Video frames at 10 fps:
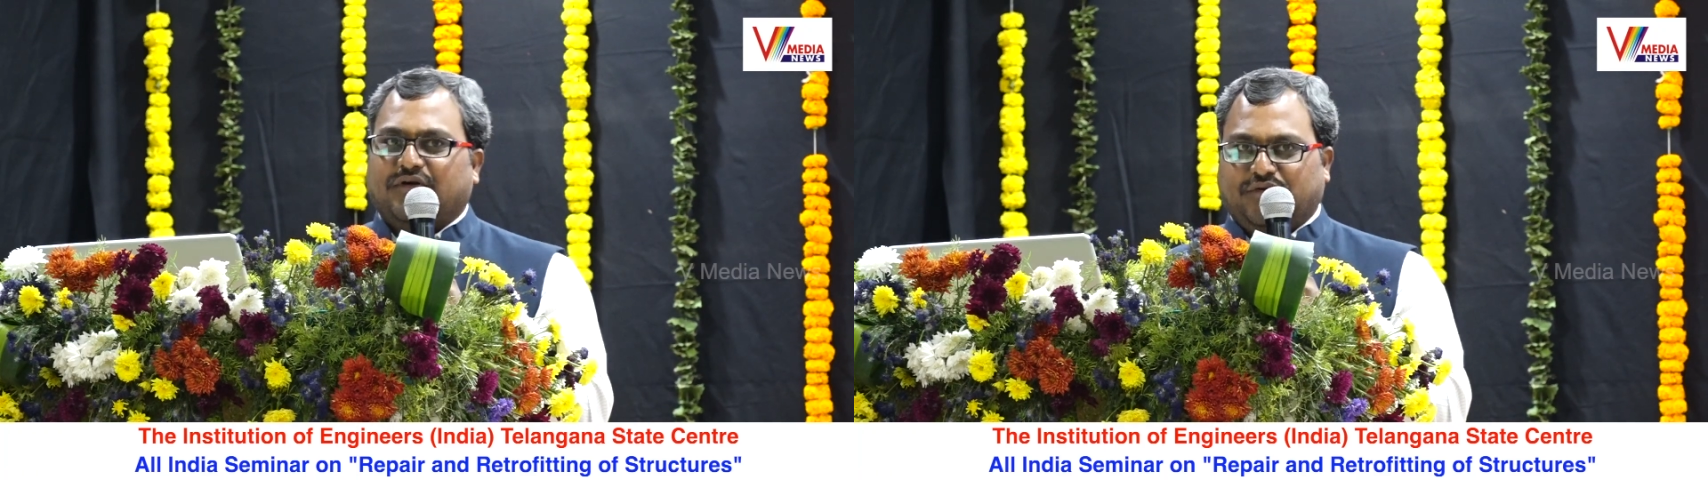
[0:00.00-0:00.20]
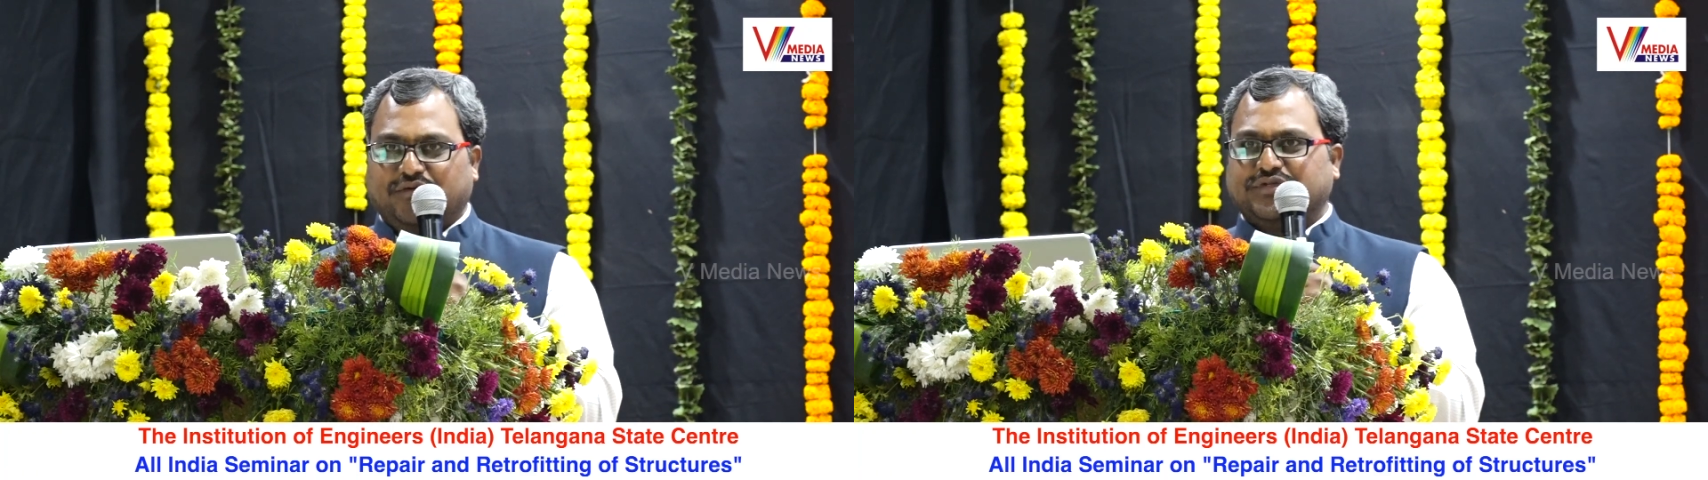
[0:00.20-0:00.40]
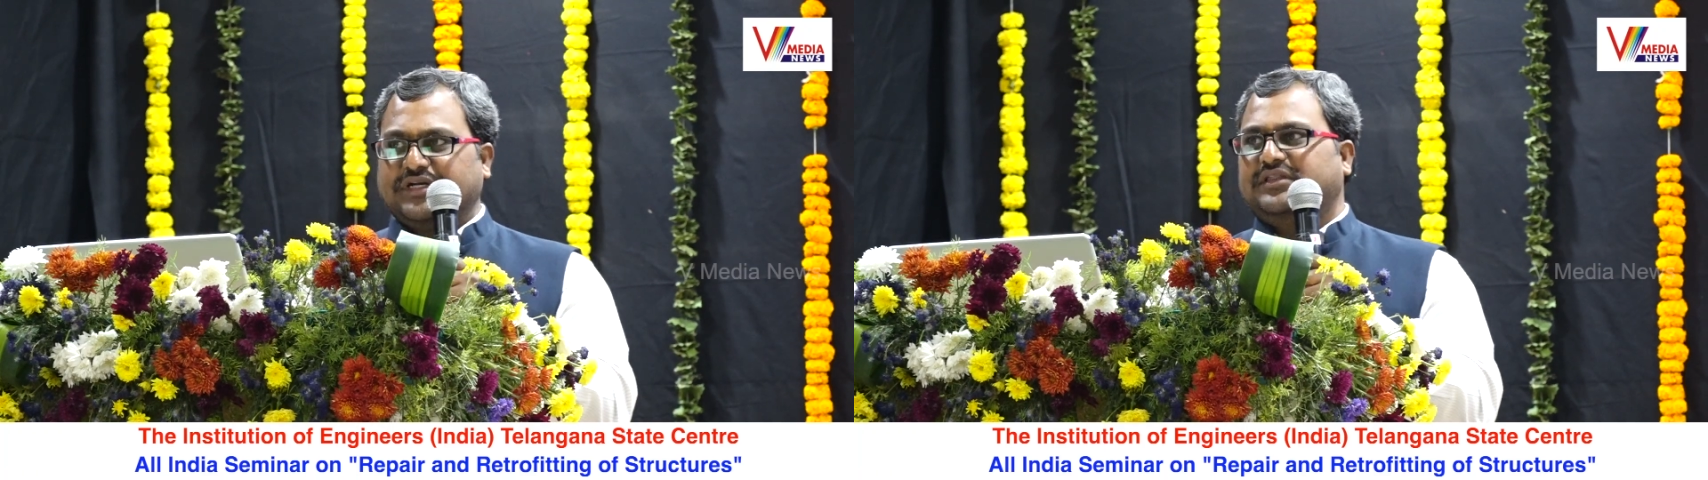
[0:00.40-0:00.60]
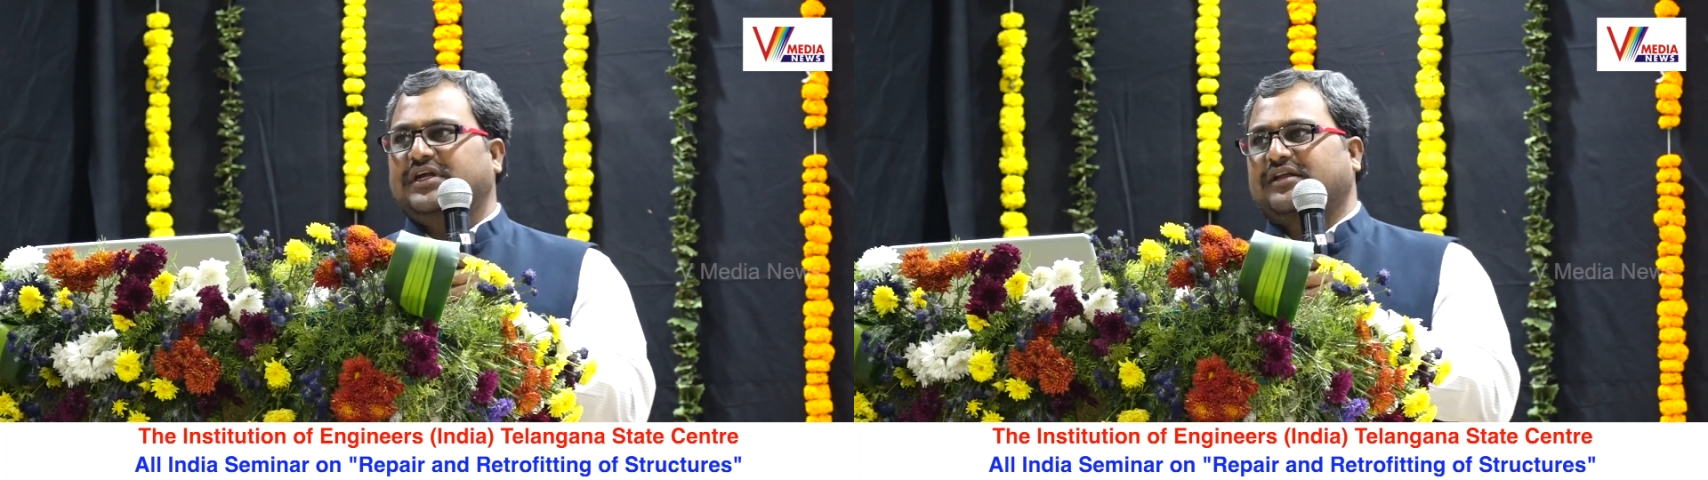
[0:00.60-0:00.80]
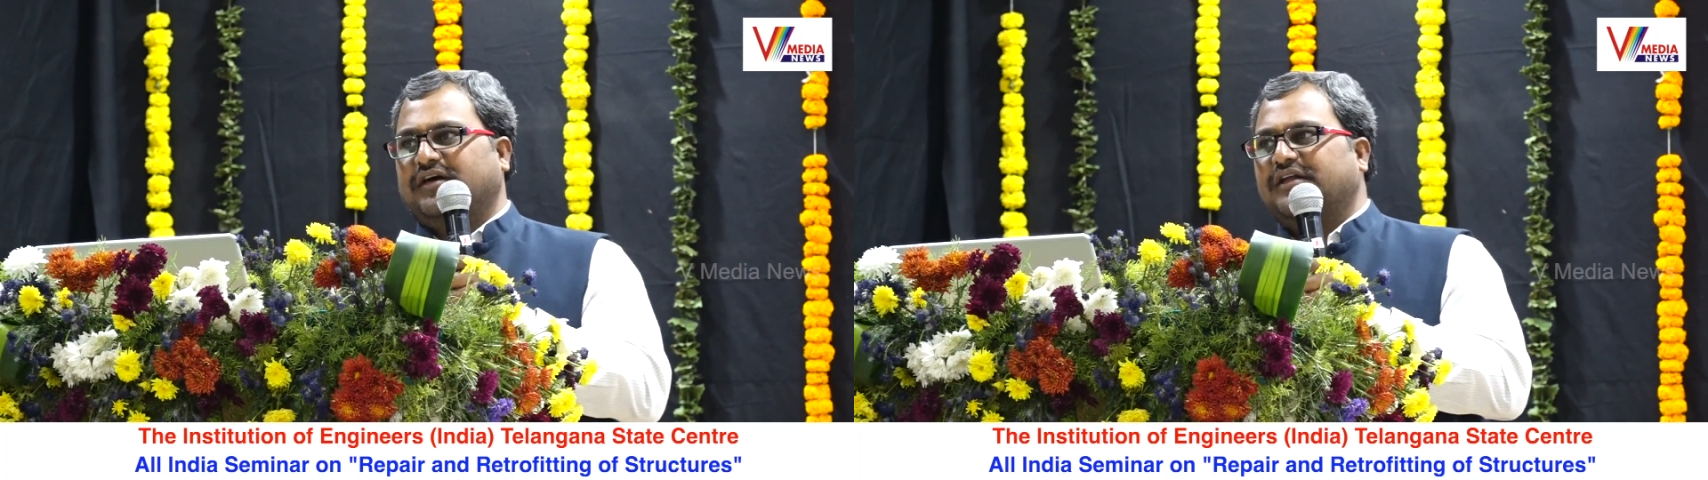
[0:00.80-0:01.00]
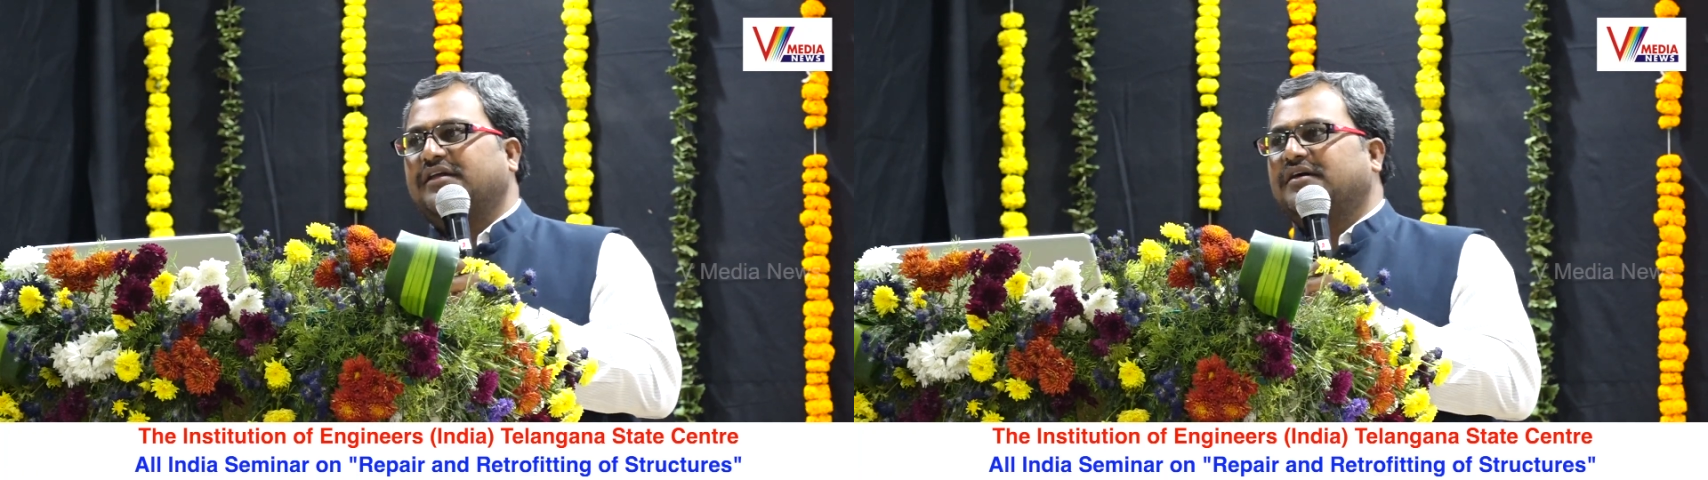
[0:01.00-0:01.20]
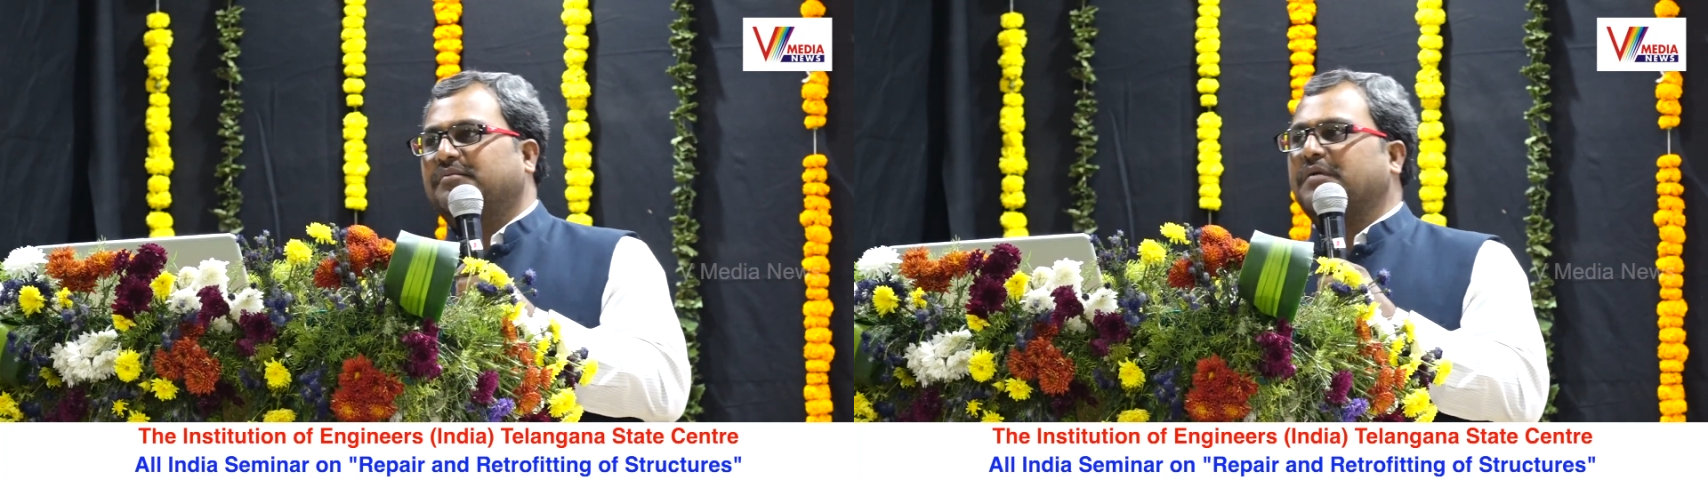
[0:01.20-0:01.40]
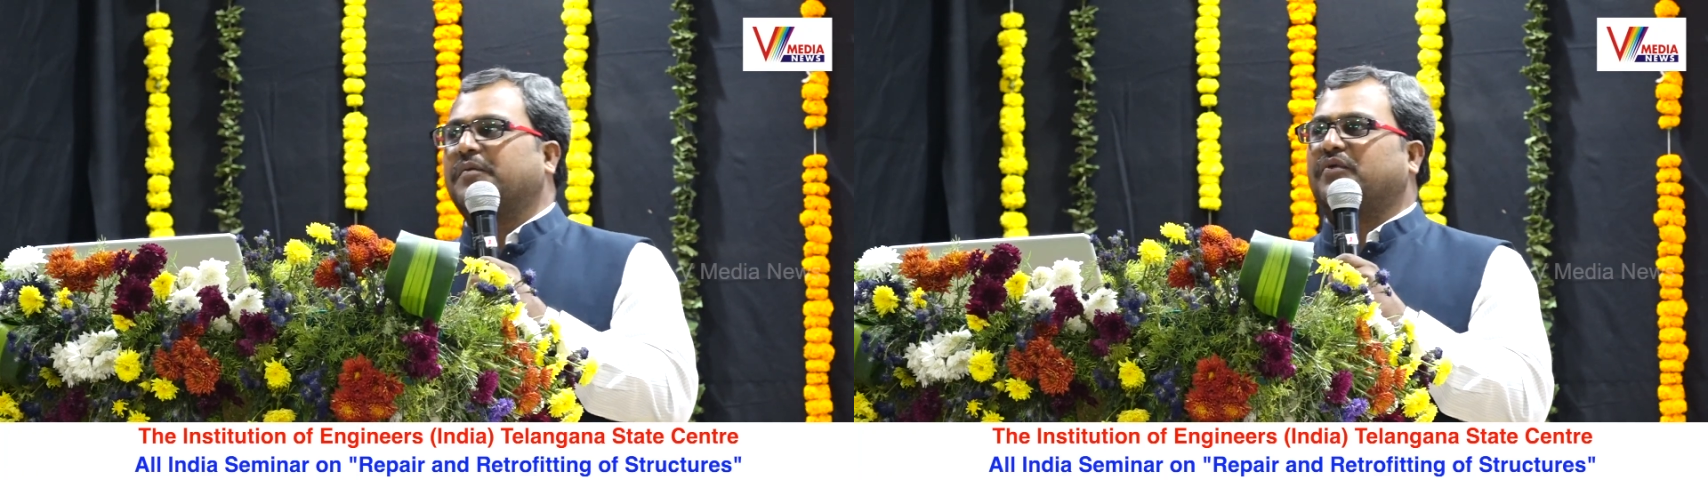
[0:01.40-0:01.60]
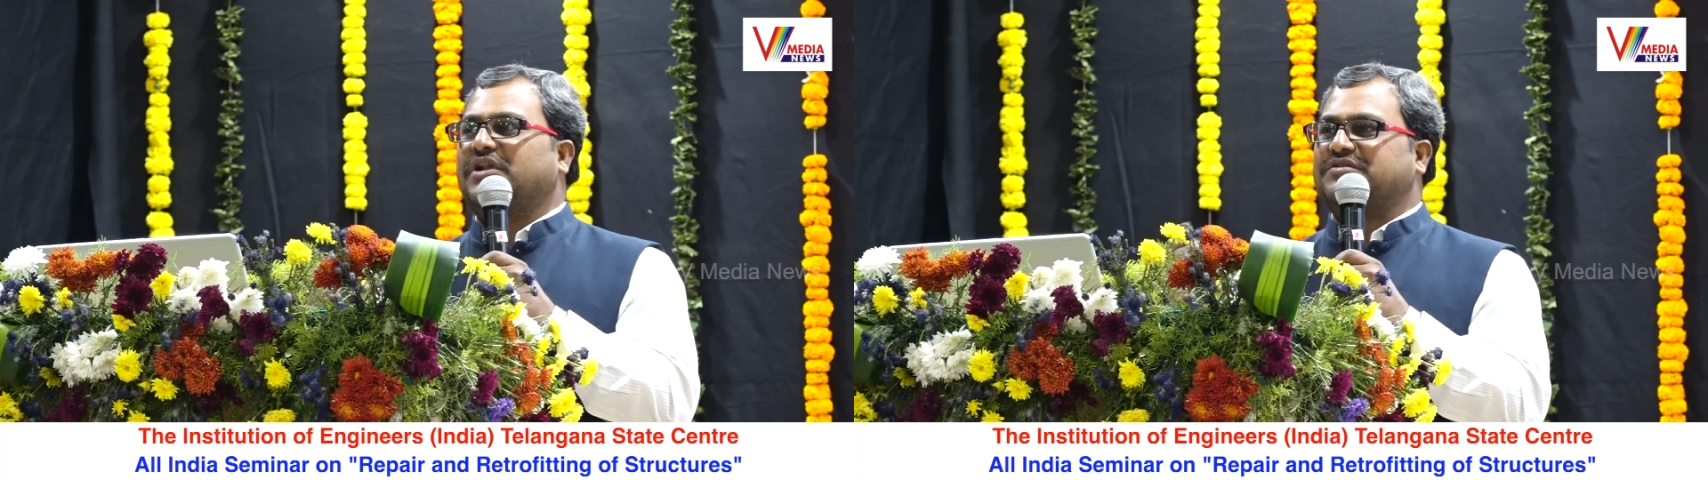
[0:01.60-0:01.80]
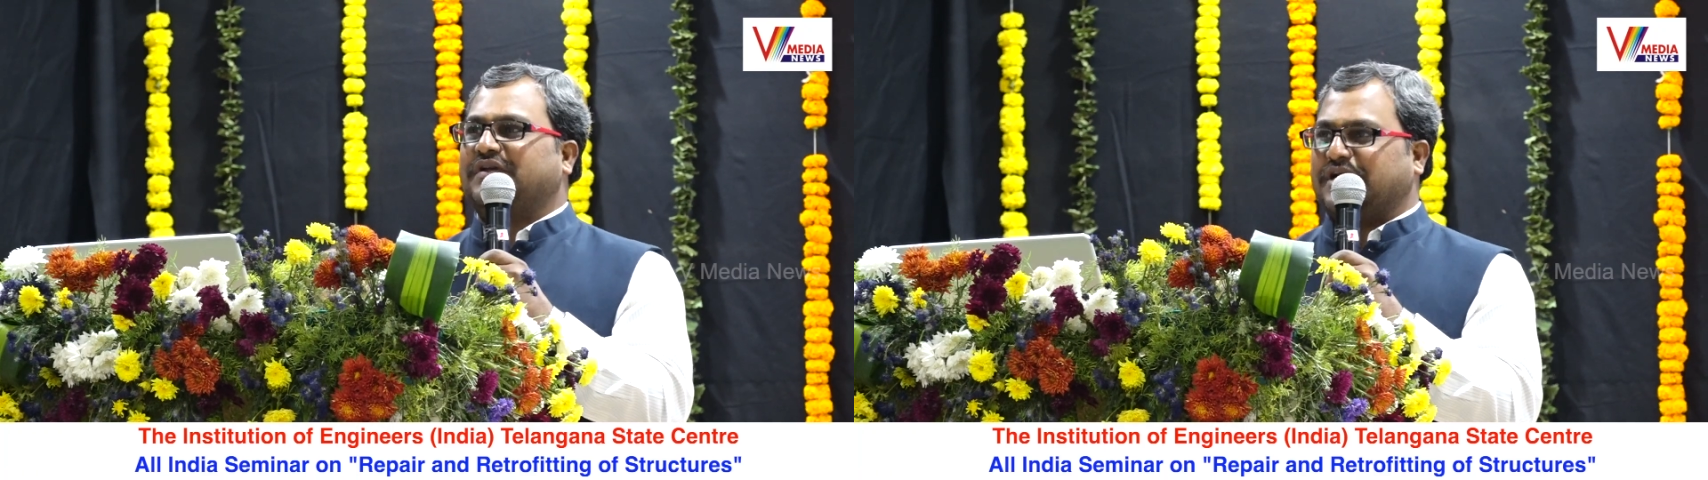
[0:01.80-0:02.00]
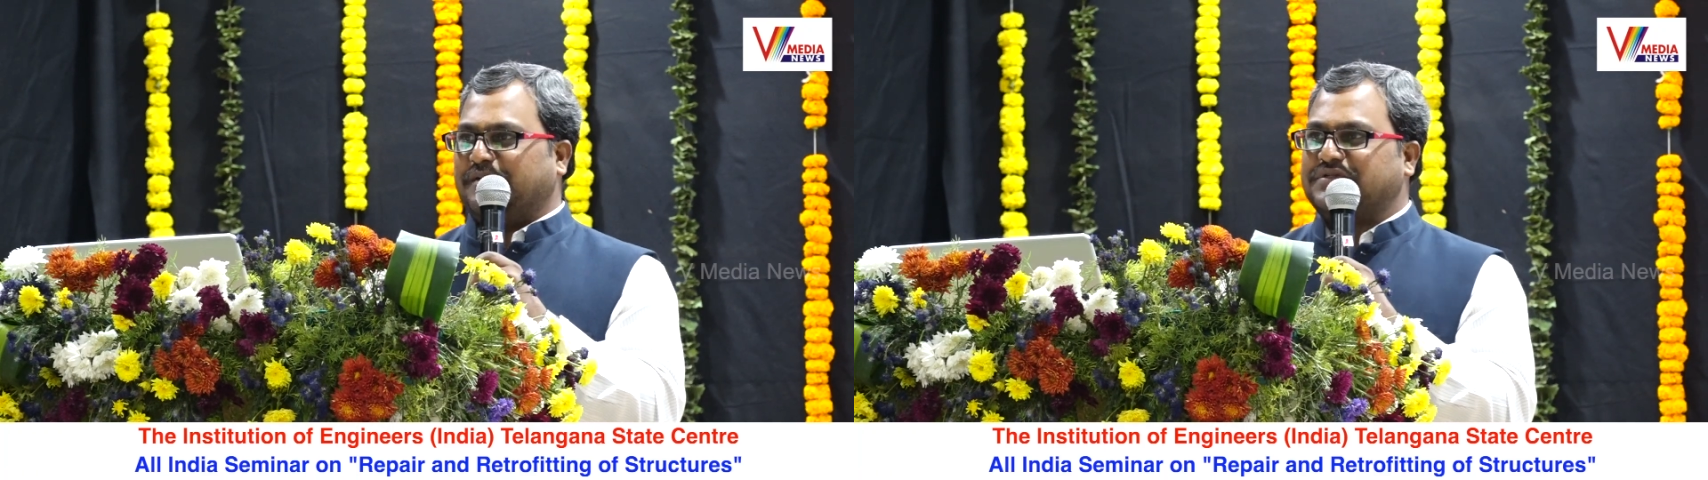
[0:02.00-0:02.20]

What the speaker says: use it, that car, maybe police will come.